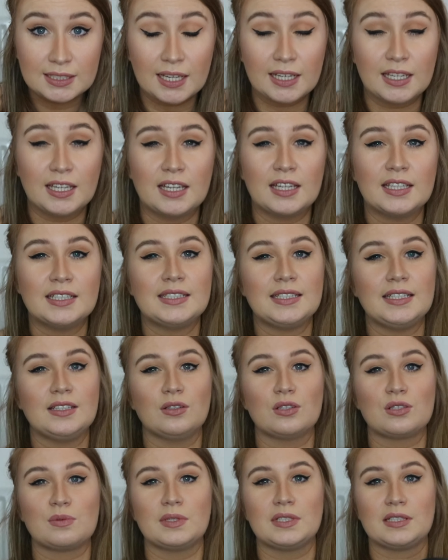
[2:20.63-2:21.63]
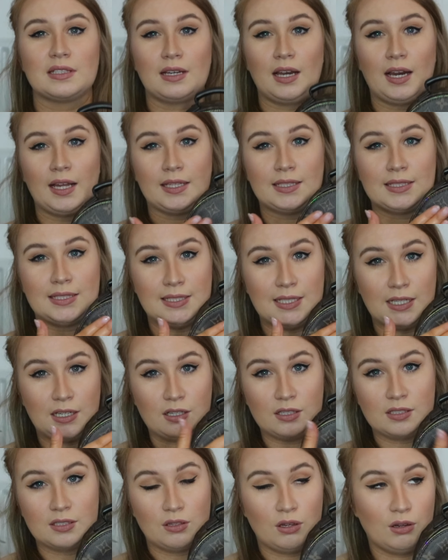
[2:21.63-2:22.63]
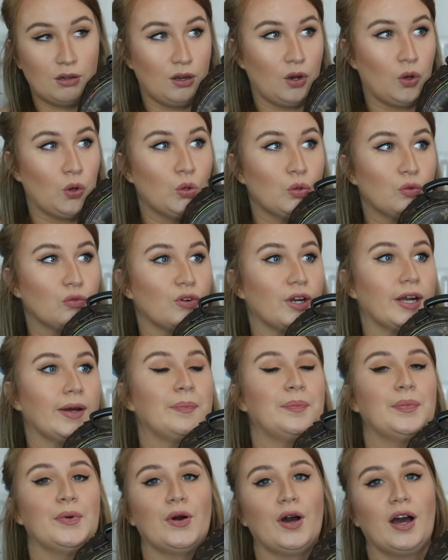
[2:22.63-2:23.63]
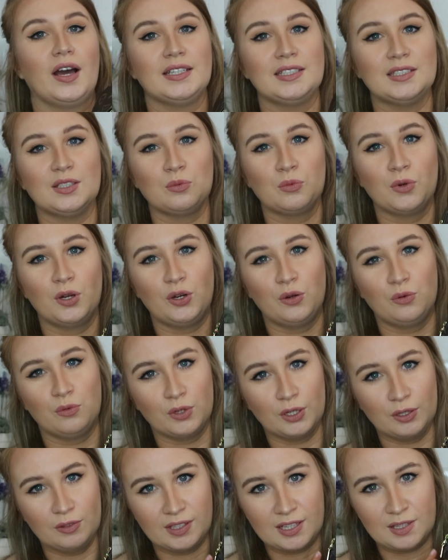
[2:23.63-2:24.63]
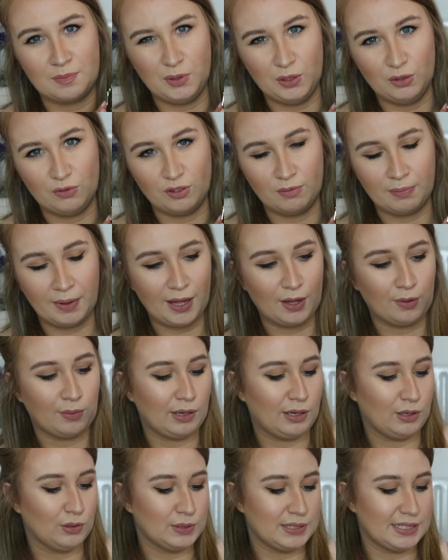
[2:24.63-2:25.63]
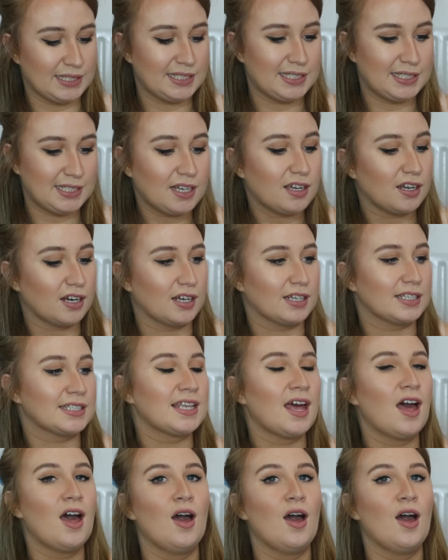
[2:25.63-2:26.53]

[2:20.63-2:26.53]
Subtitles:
You can see those ones are stickers all over it, but I didn't want to ruin this beautiful bag with loads of stickers,